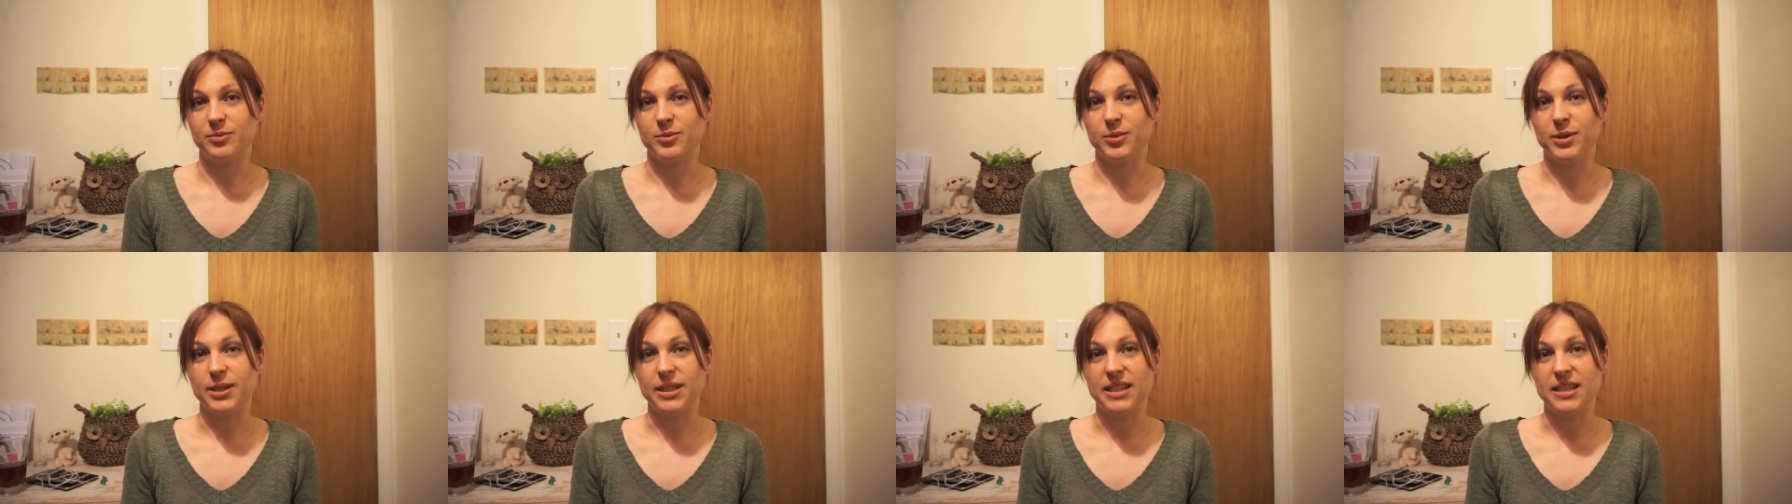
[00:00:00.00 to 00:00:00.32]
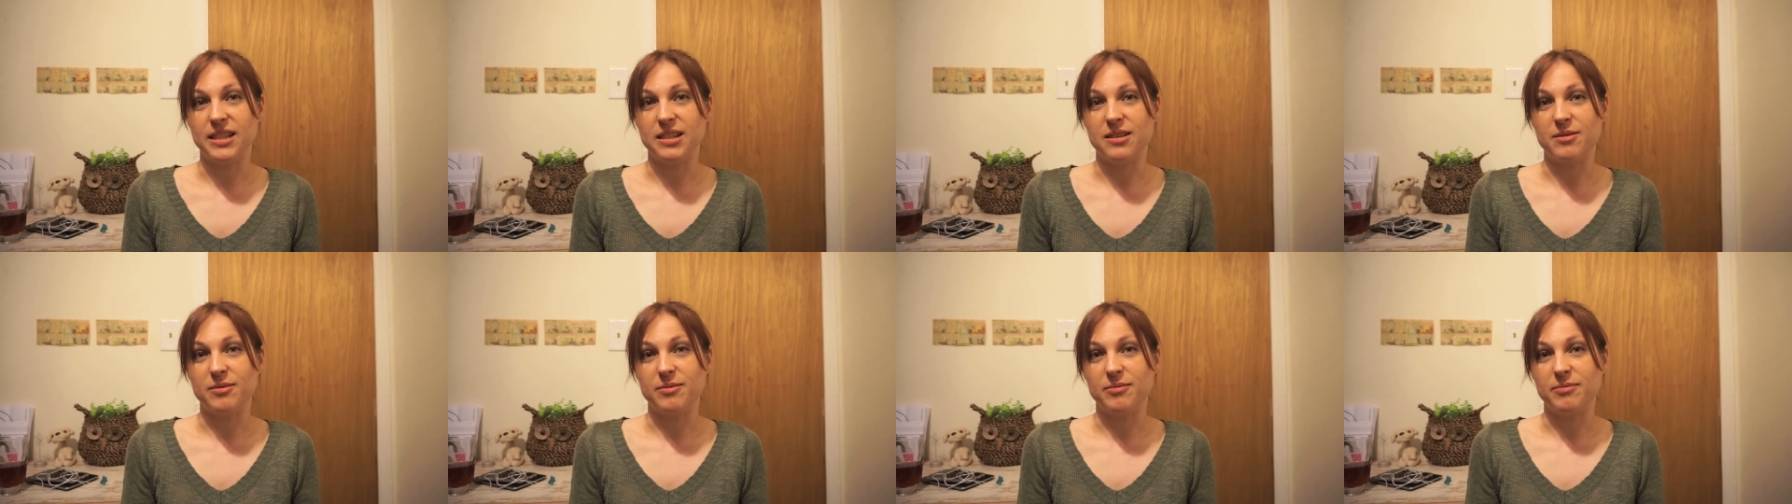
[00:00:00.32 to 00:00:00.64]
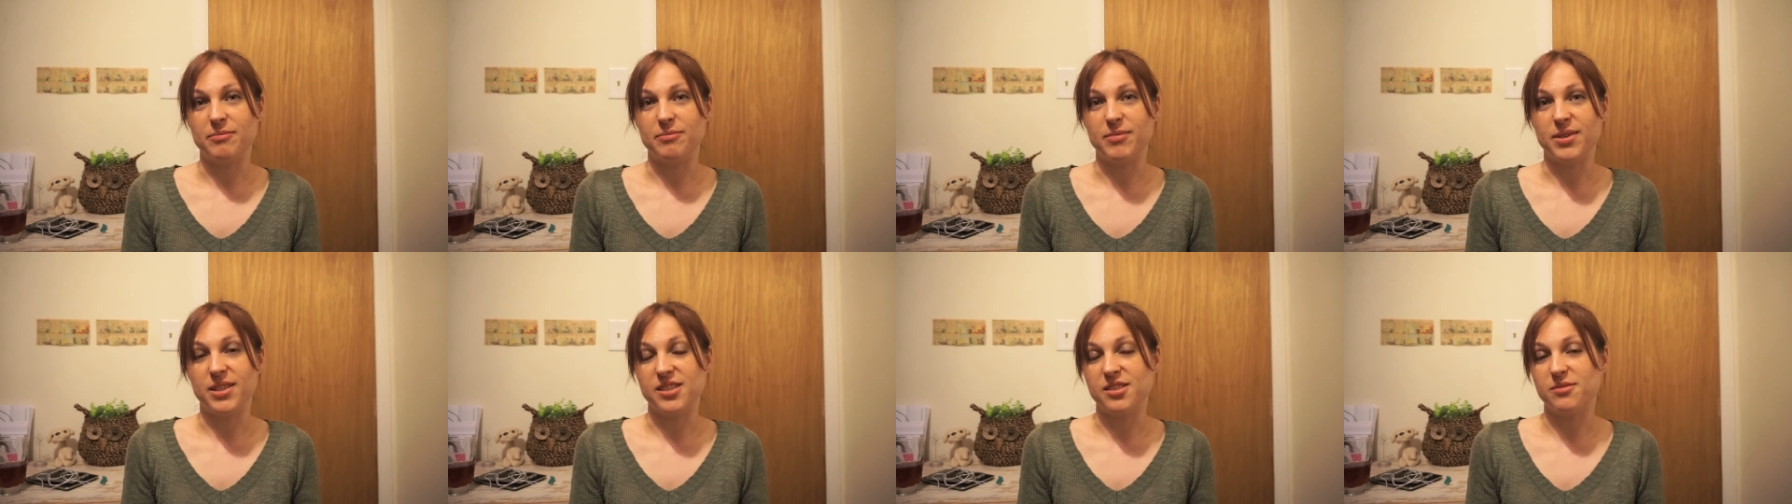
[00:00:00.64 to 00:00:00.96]
reading
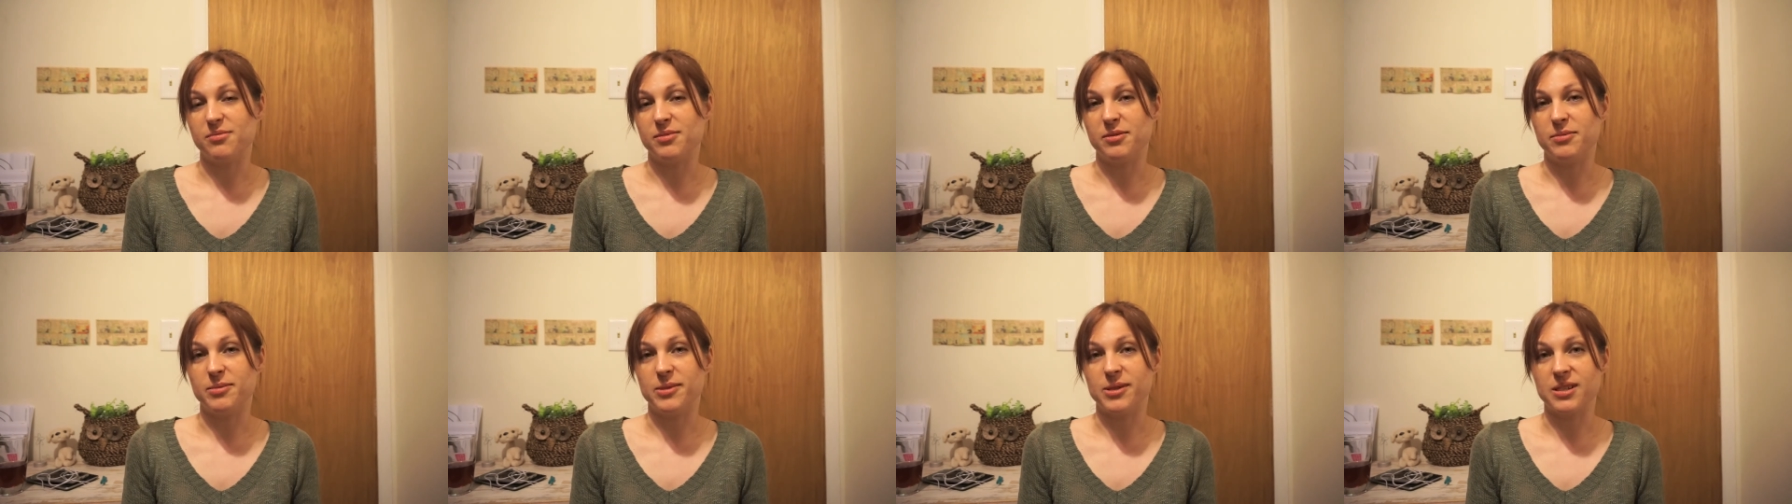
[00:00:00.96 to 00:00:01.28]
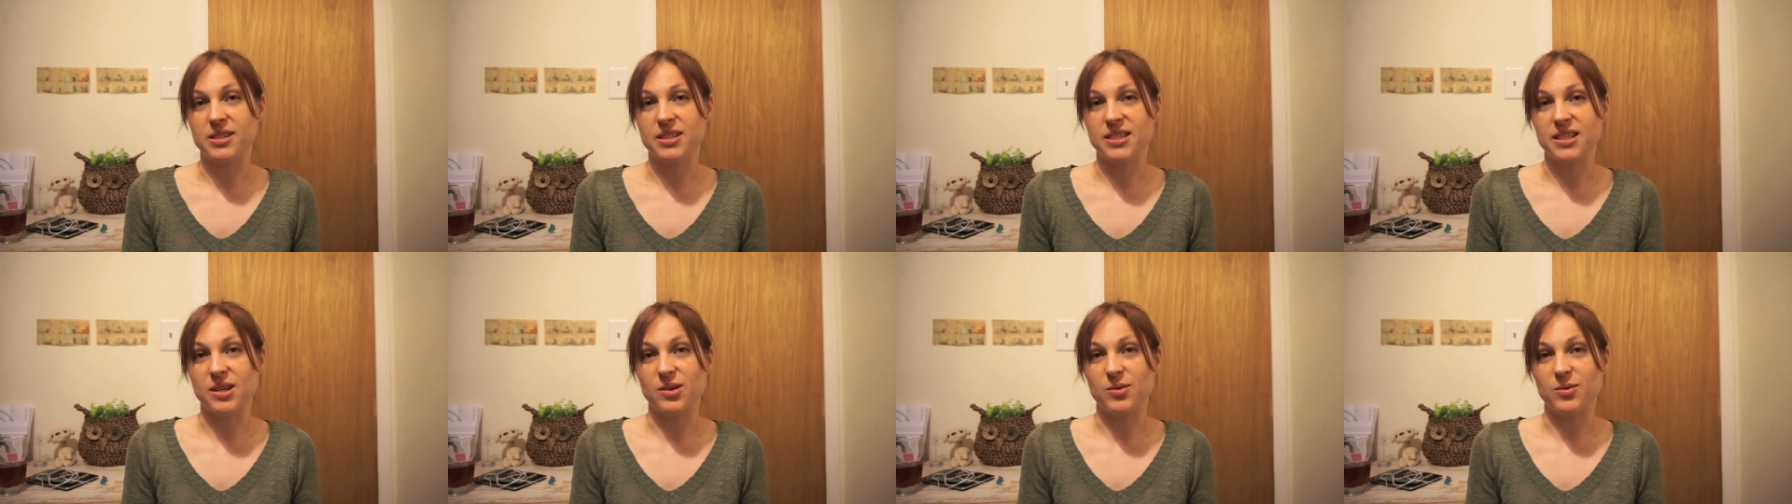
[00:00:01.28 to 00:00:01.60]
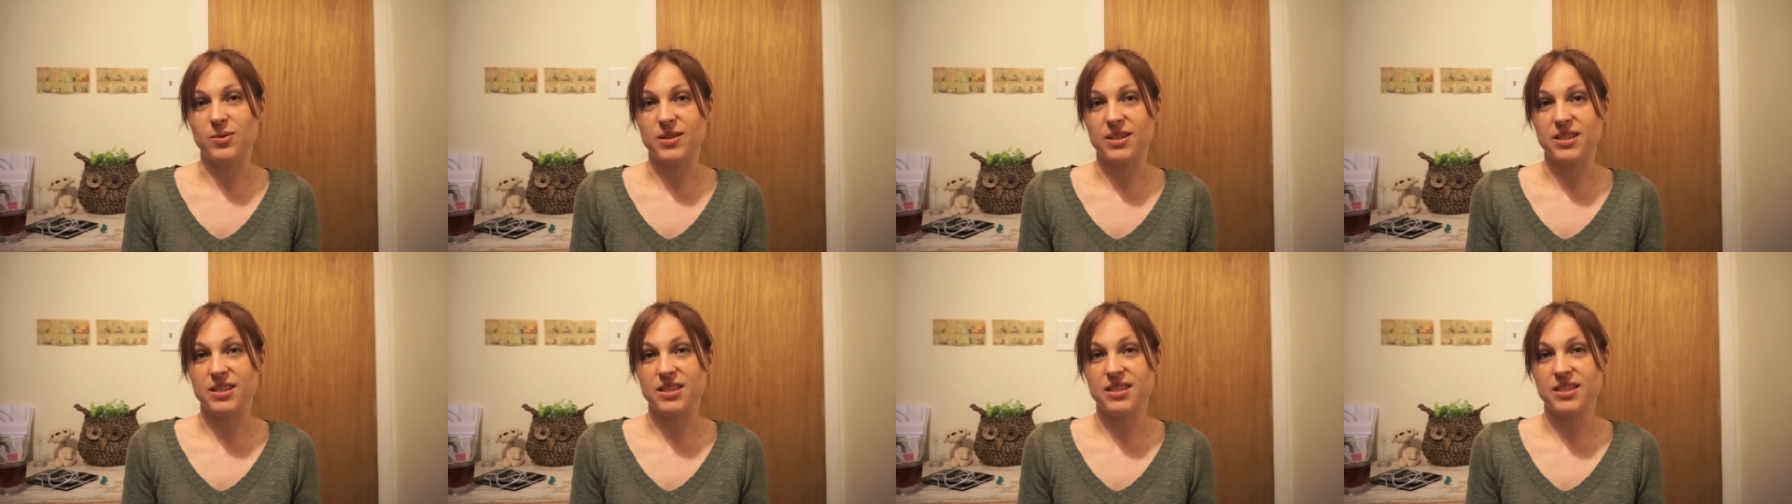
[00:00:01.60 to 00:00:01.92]
multiple books at
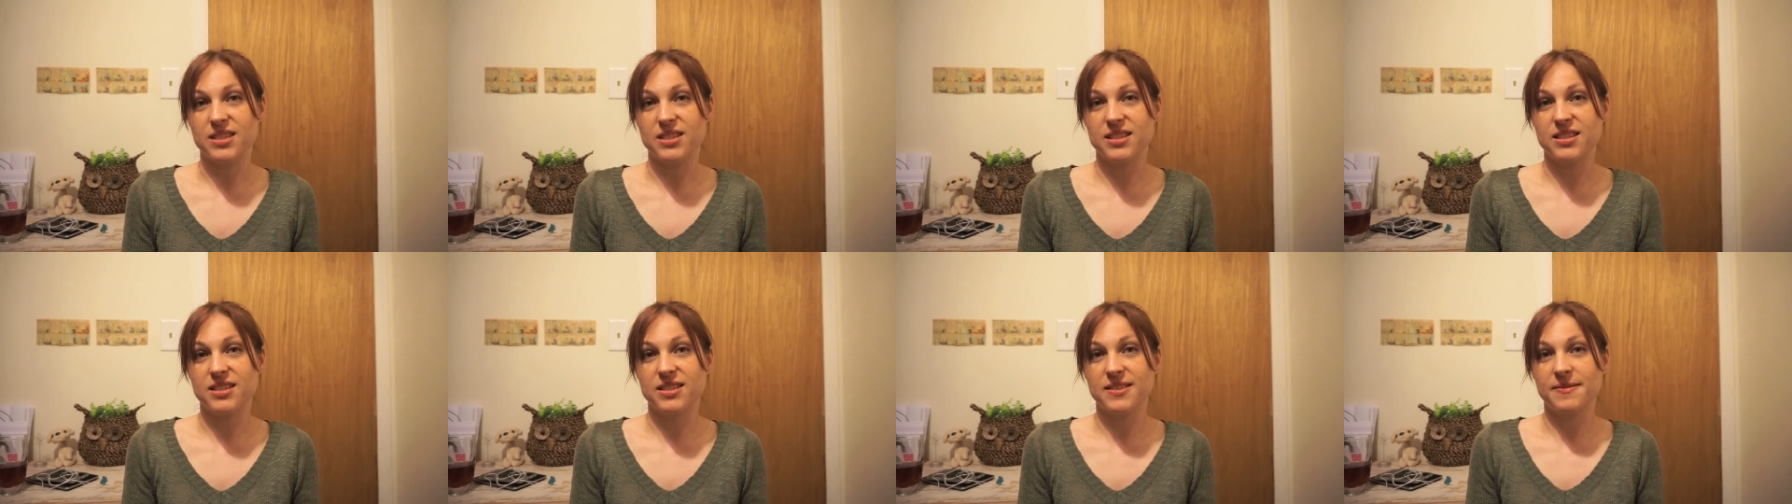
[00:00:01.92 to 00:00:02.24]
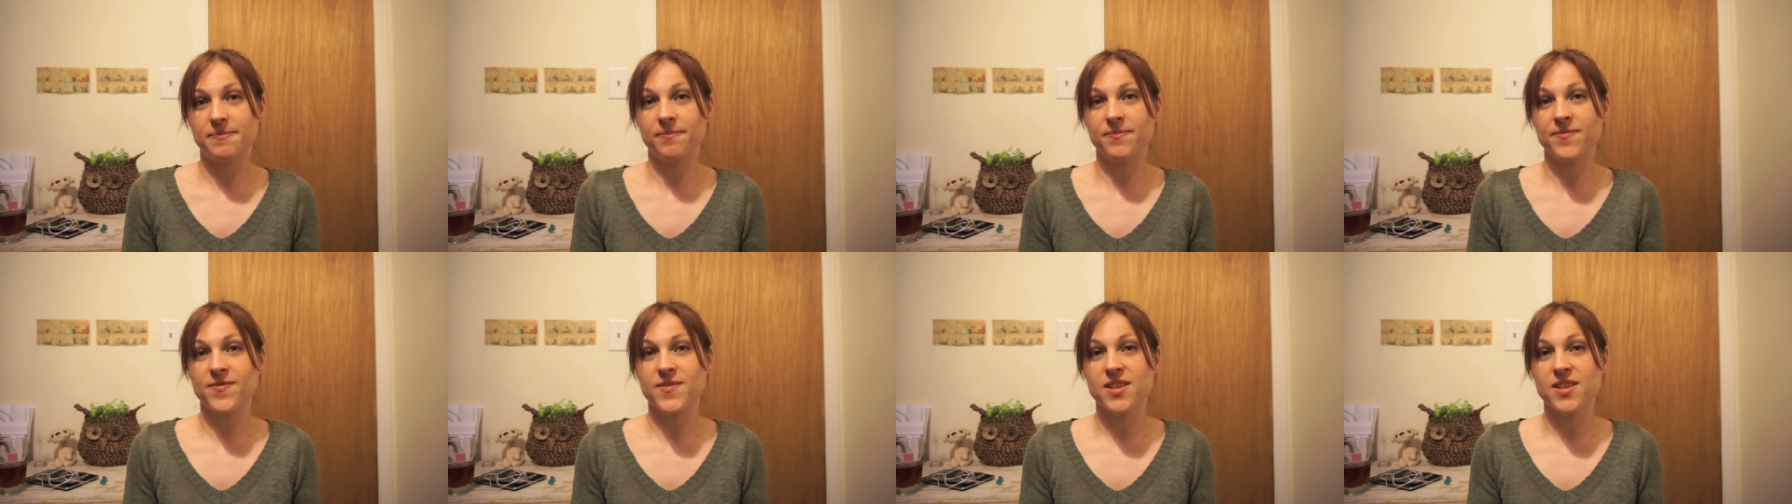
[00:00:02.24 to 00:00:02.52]
once.